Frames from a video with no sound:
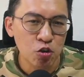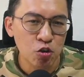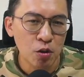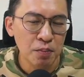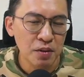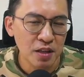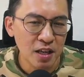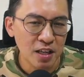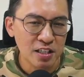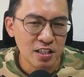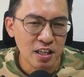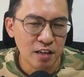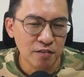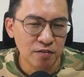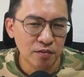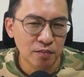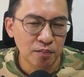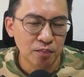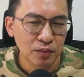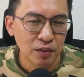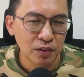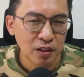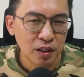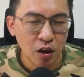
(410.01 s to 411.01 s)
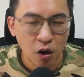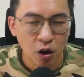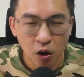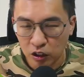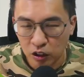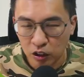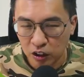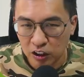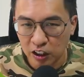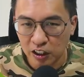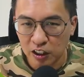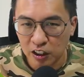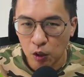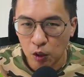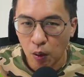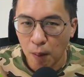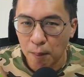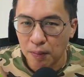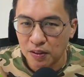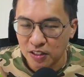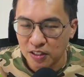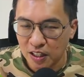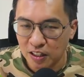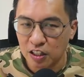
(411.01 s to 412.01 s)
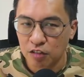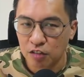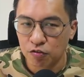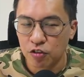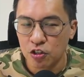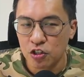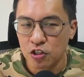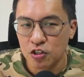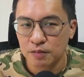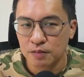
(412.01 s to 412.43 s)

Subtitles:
PSF or the 31% difference.